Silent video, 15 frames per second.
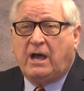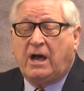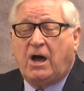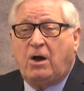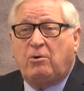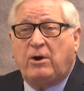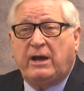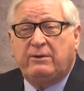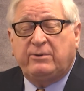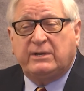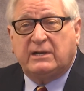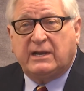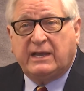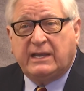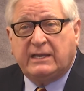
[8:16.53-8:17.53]
All I
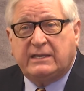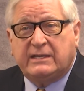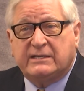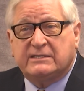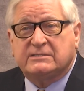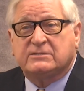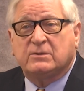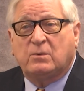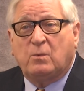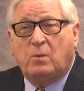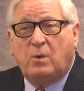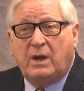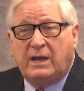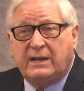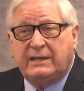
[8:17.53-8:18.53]
would like is
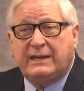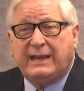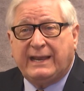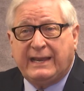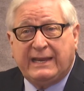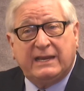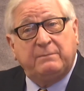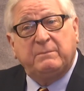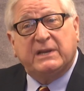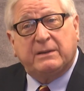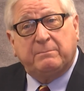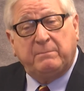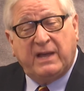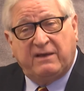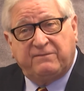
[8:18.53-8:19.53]
one egg
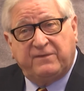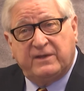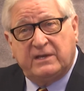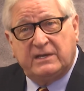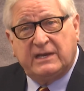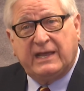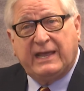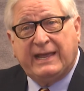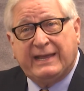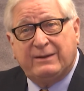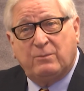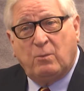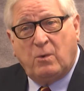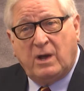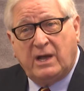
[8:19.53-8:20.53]
McMuffin
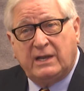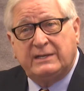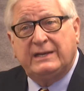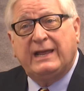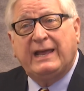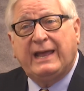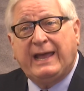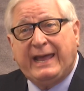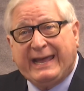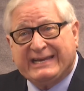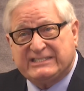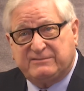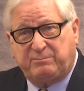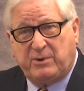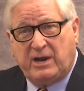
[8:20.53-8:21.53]
and one
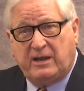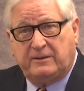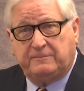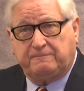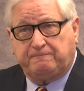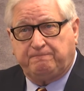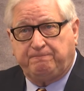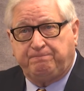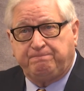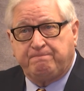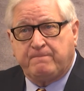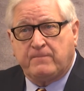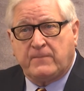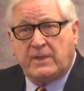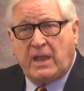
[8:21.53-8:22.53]
hash brown.
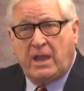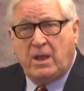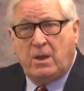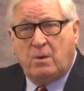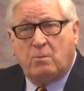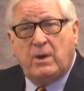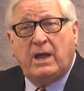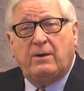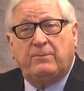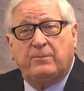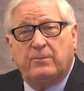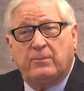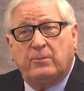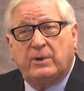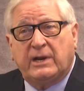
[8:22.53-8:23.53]

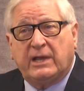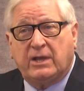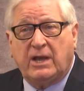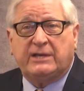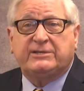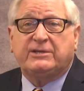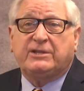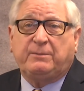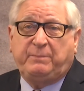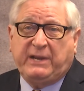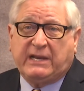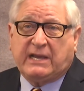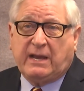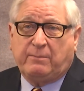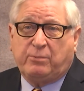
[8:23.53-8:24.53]
Well, when I got to the
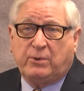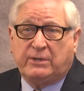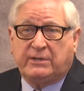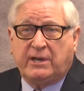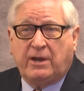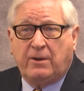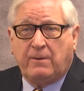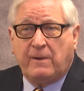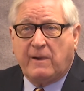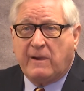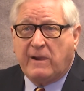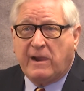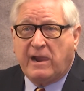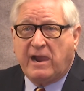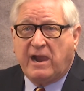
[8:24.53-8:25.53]
pickup window,
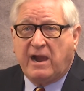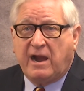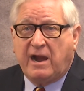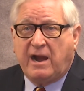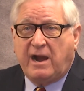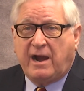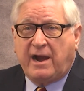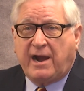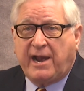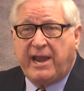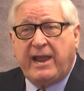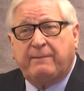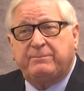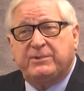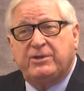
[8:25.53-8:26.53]

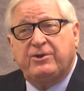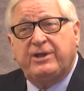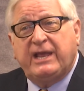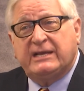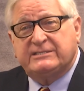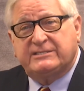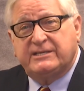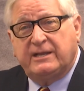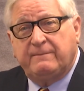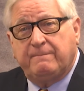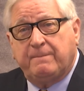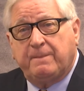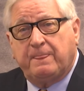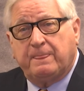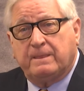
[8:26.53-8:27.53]
yep, you guessed it,
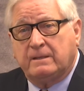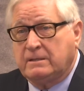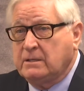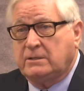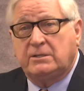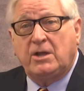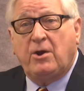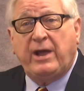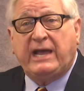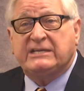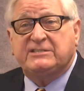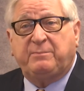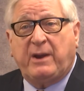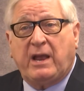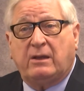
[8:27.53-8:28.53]
no
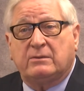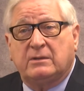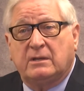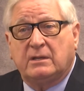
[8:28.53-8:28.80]
hash brown.